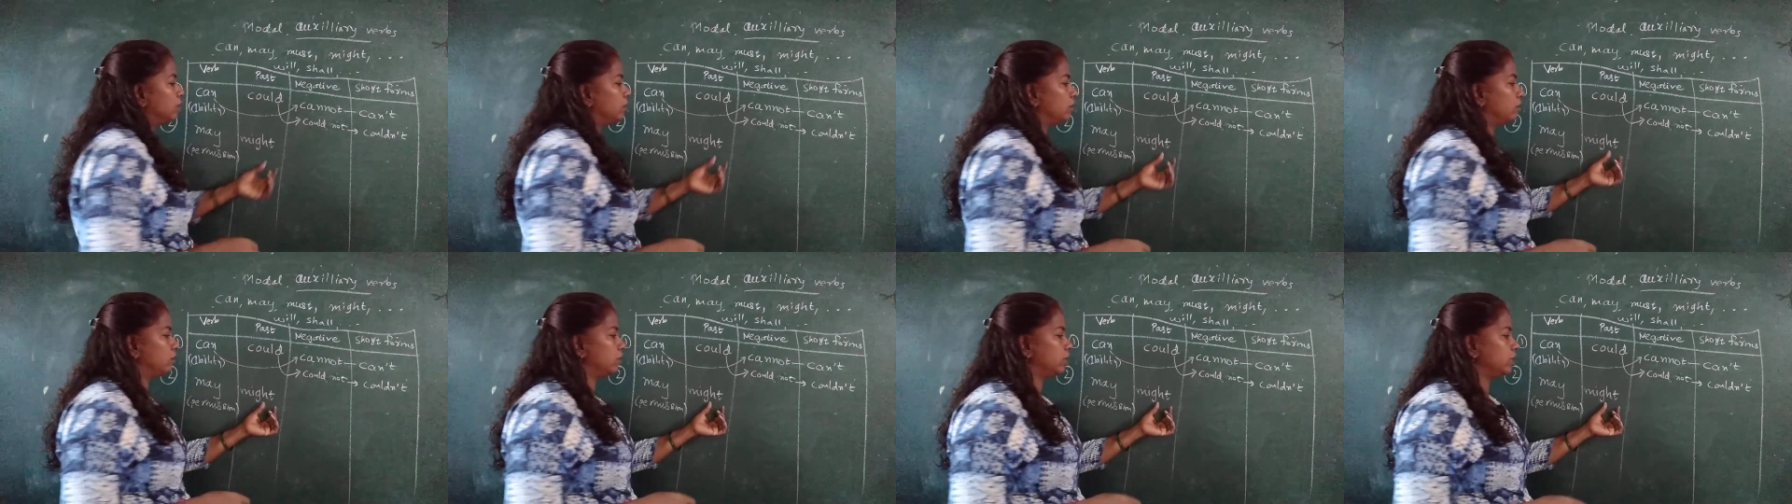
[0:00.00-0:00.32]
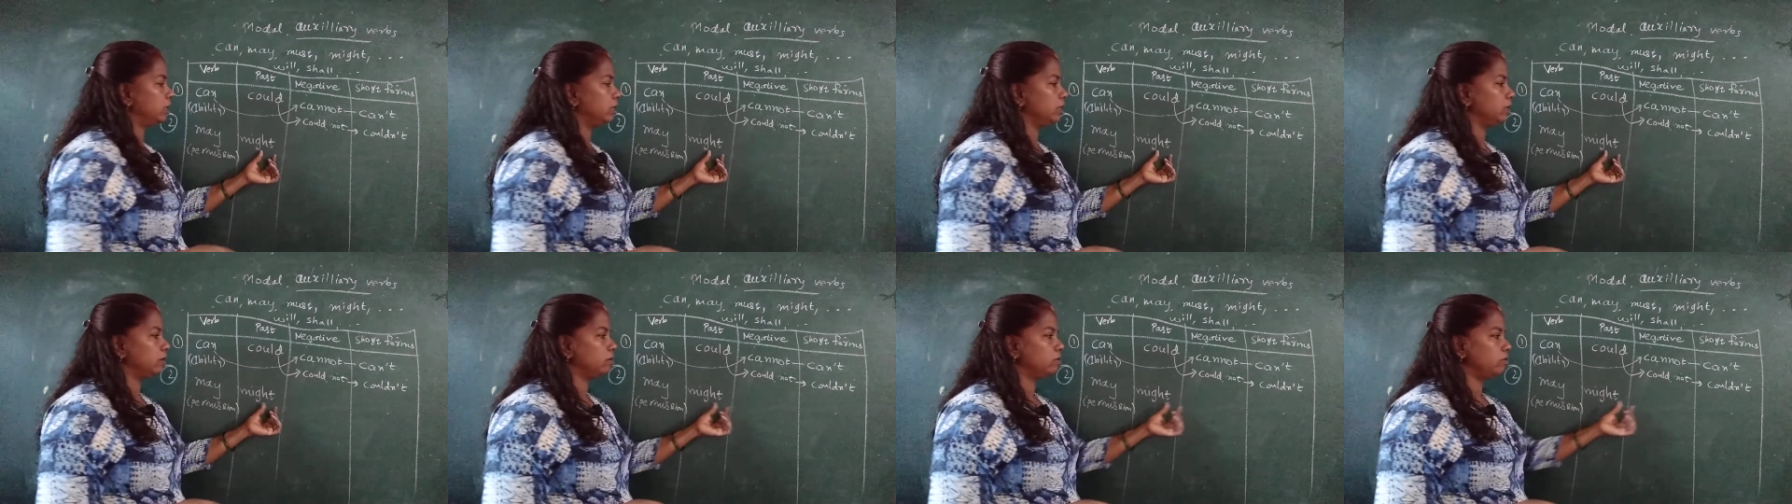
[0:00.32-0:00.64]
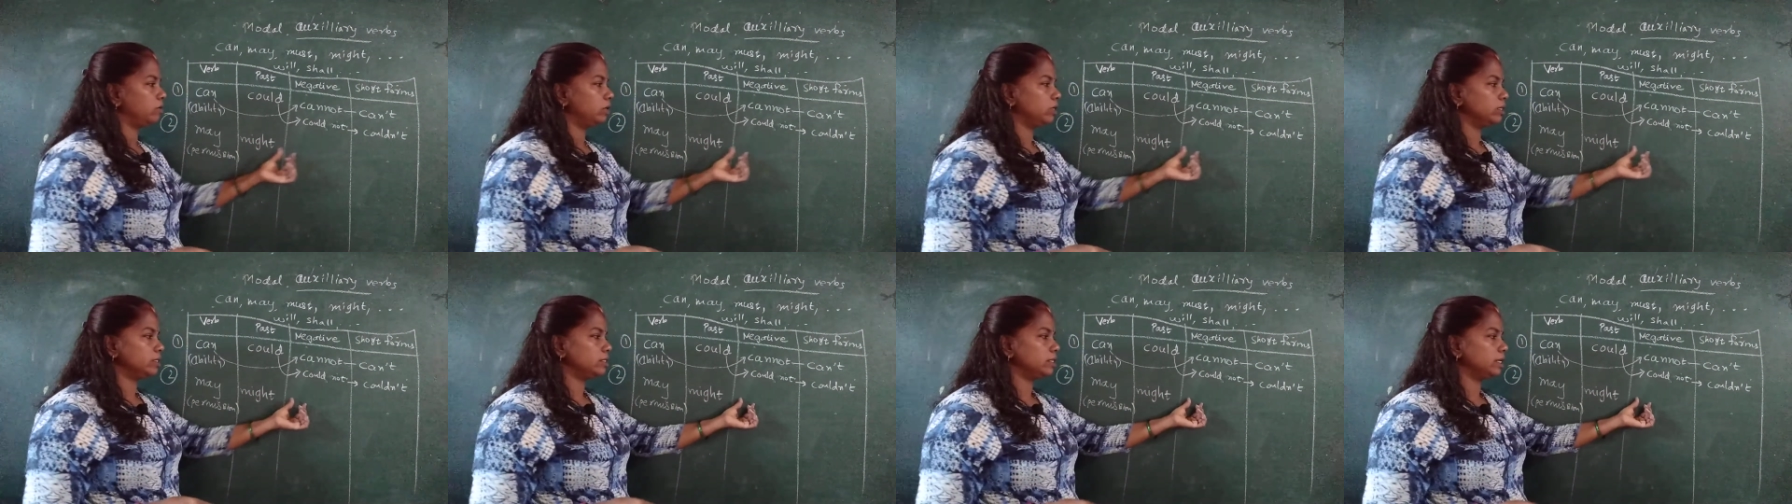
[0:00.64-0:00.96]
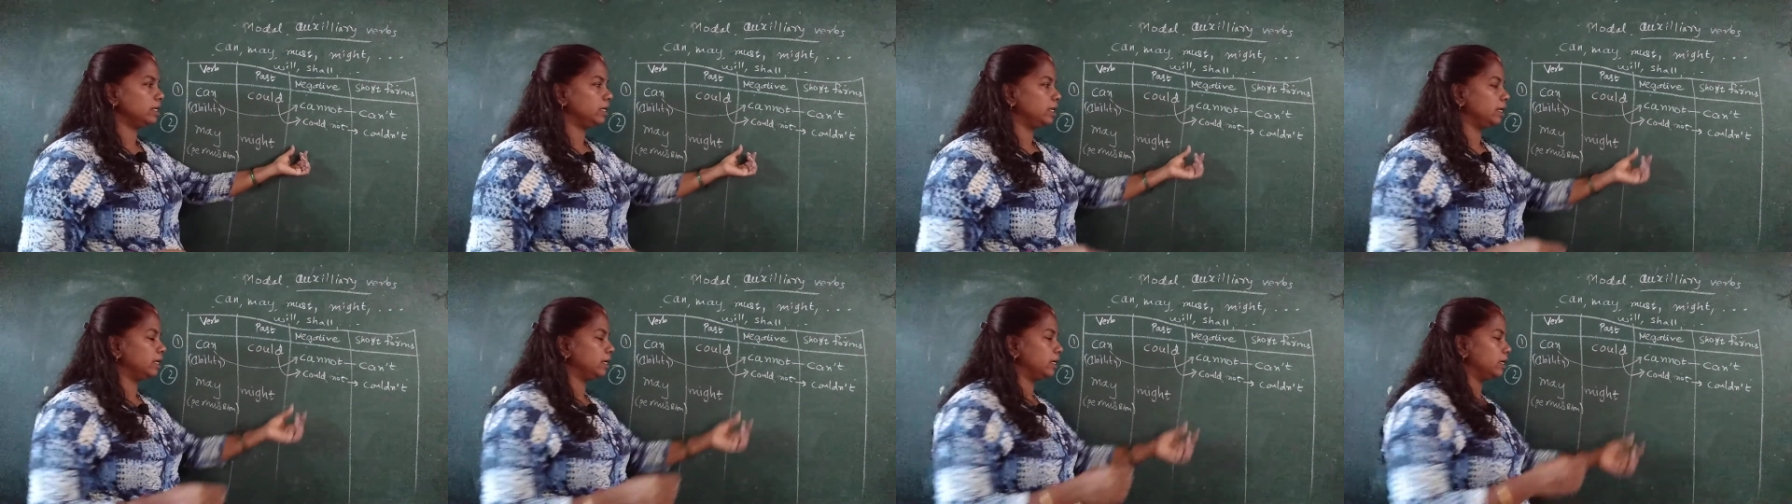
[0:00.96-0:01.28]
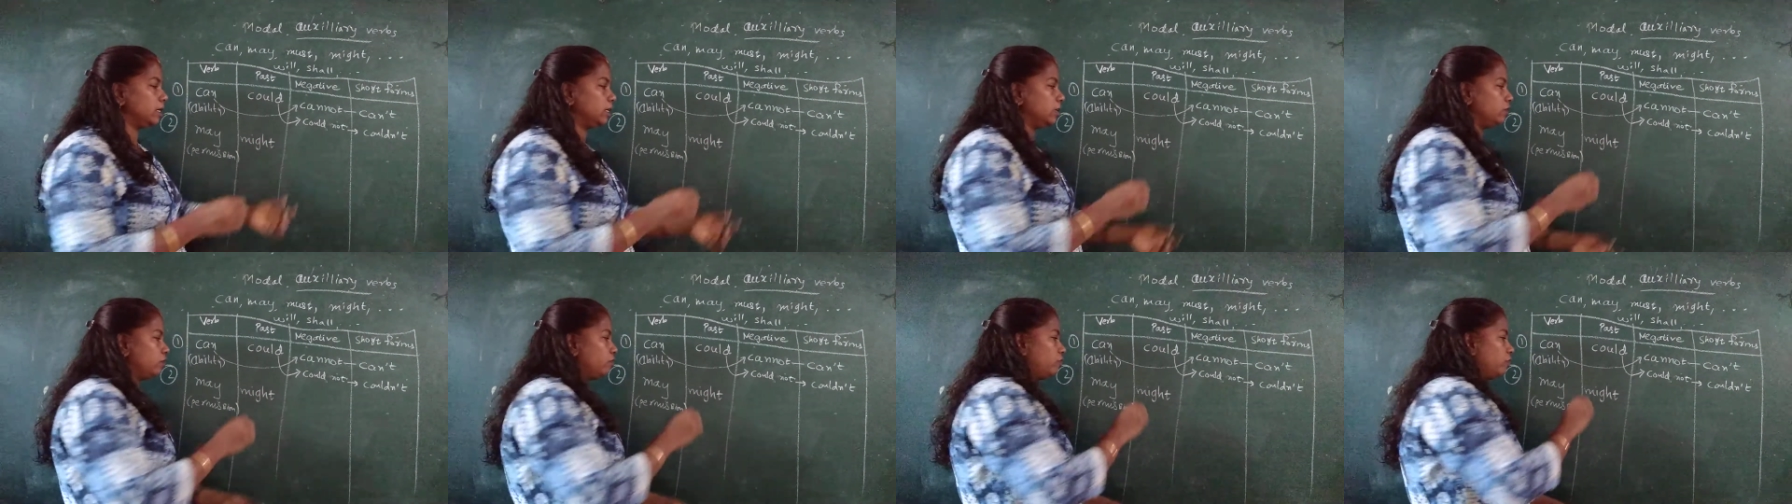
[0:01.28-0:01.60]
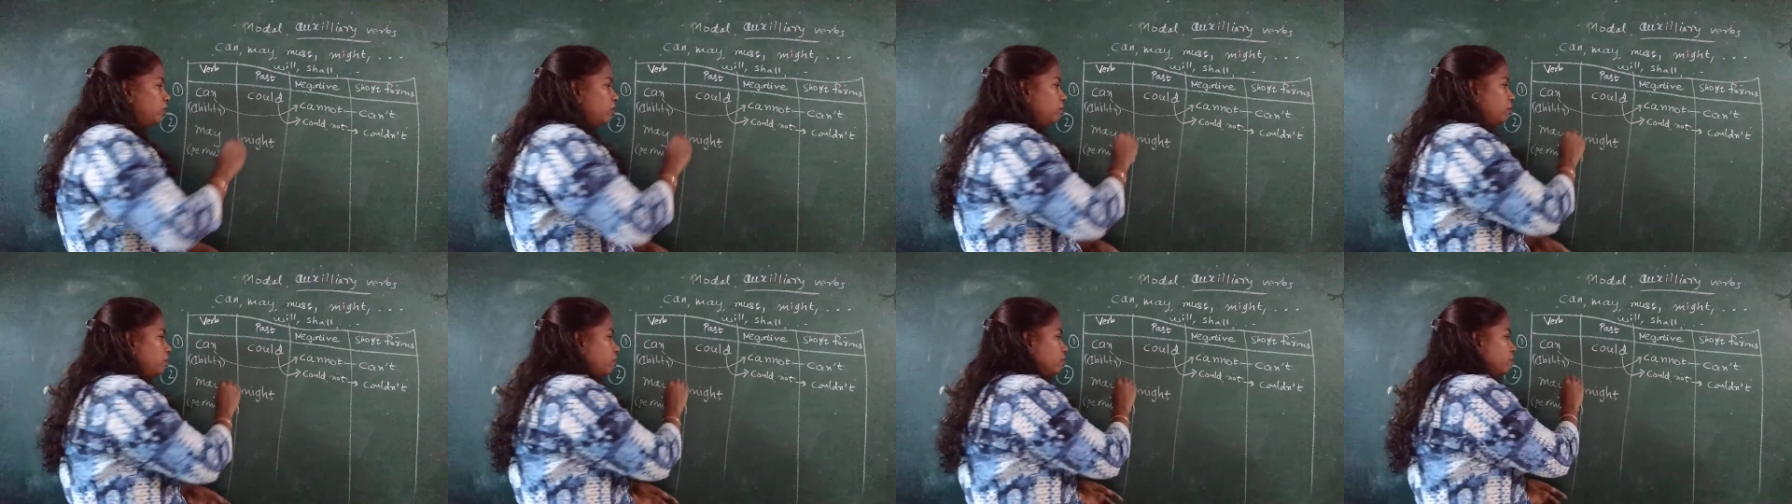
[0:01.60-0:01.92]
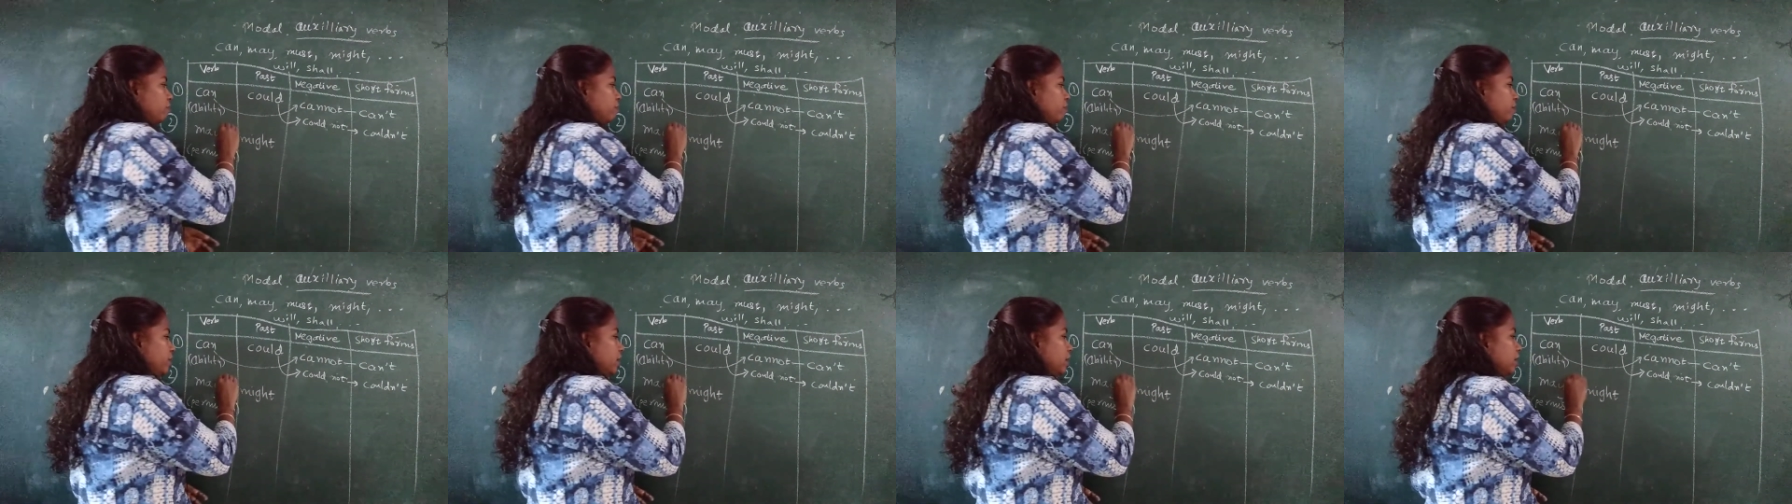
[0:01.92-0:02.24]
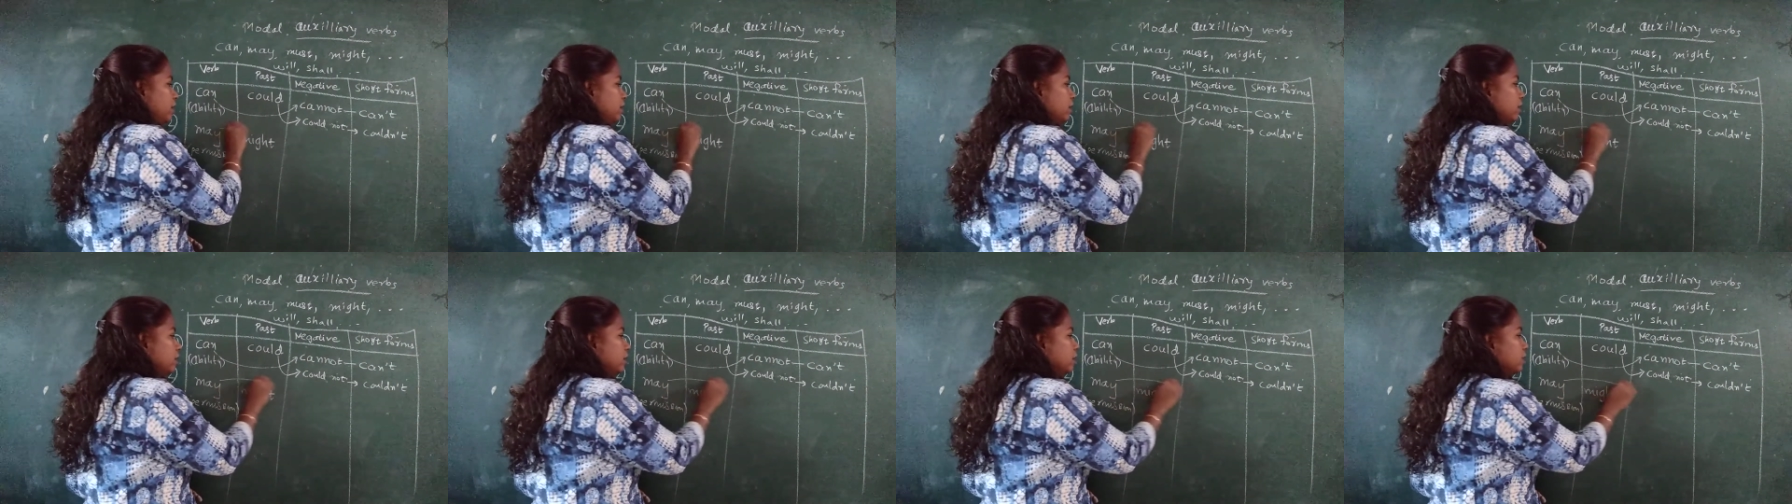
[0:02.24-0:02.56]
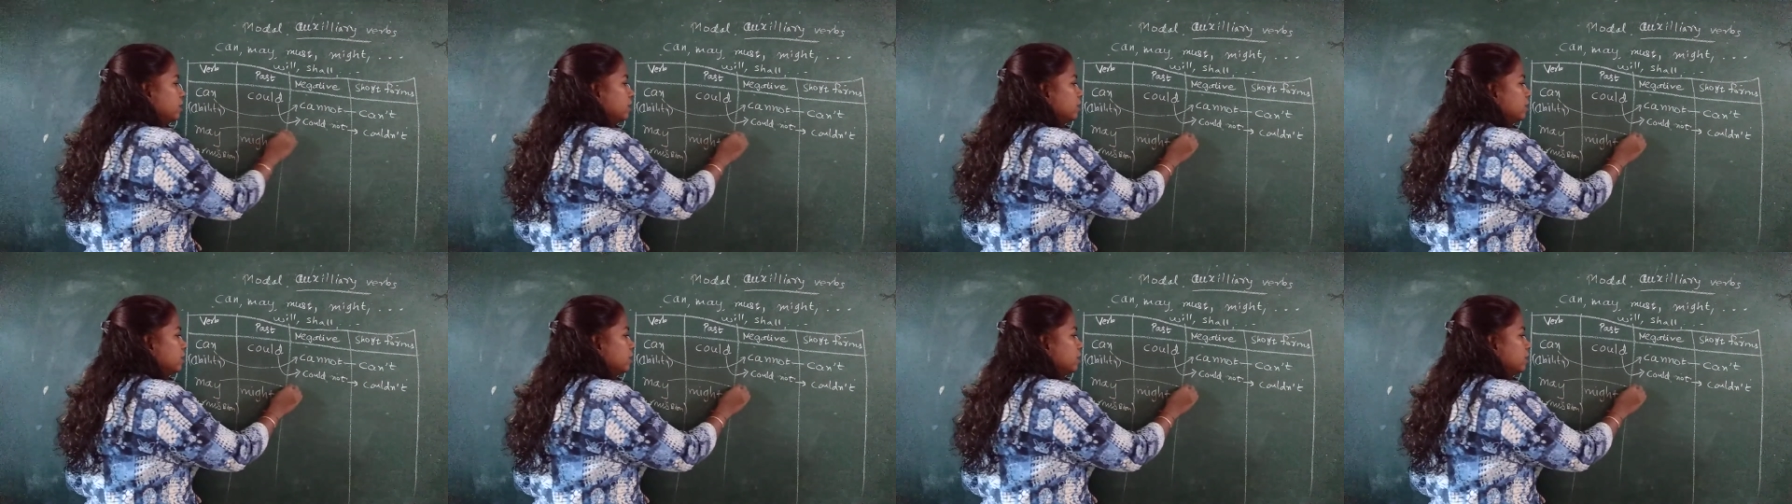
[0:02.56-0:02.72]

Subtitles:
Okay. What is the negative form of may?